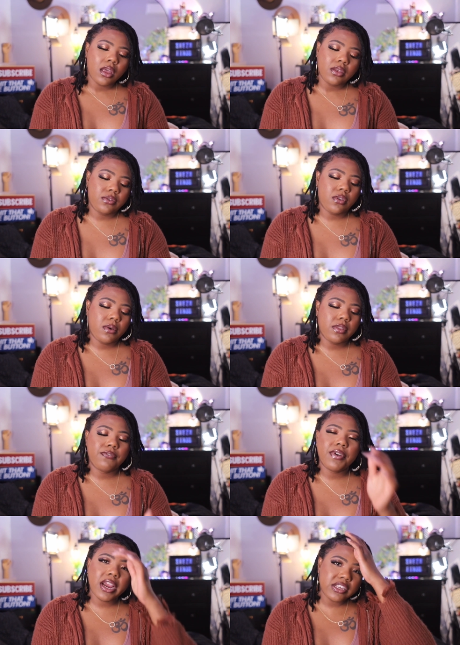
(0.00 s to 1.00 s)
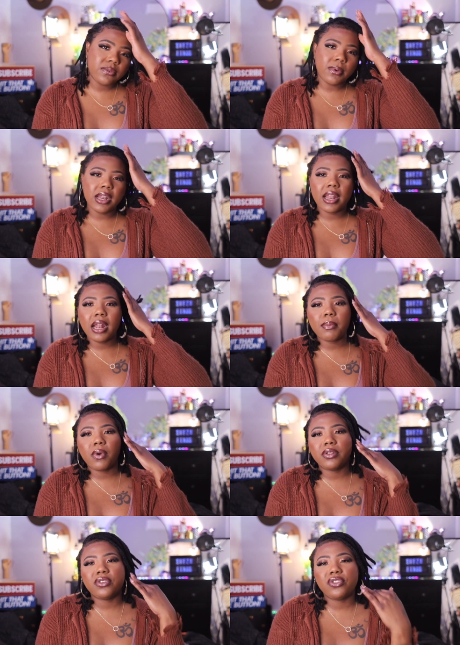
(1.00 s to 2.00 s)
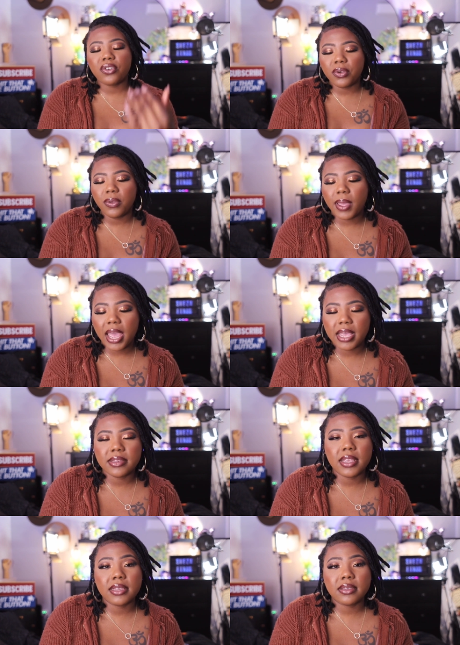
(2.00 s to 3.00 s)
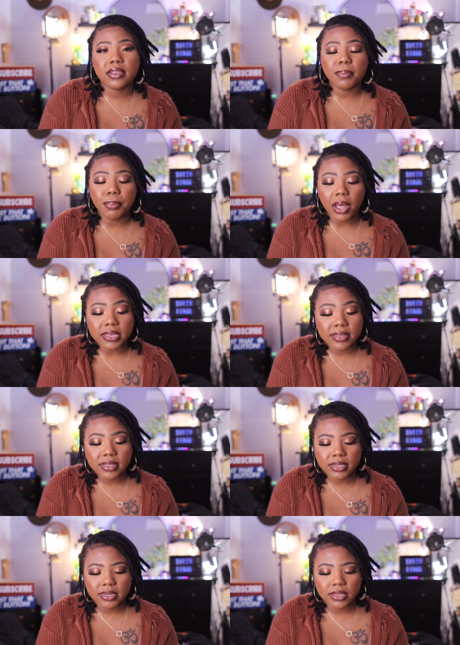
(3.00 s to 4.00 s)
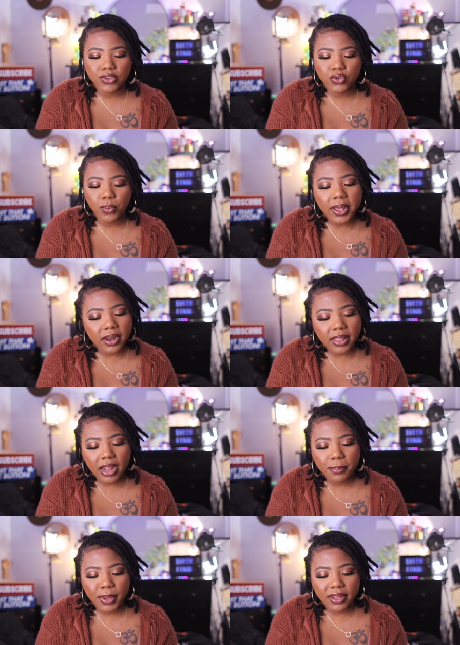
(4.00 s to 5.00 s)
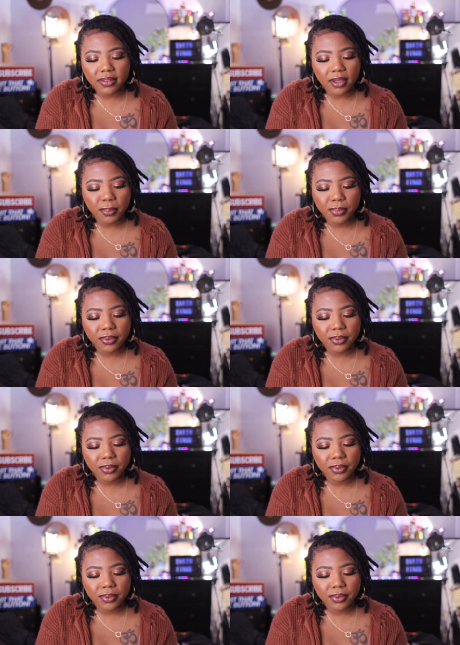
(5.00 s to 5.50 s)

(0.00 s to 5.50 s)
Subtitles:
So the first one that I'm going to show you guys is this Boston sweater that I picked up.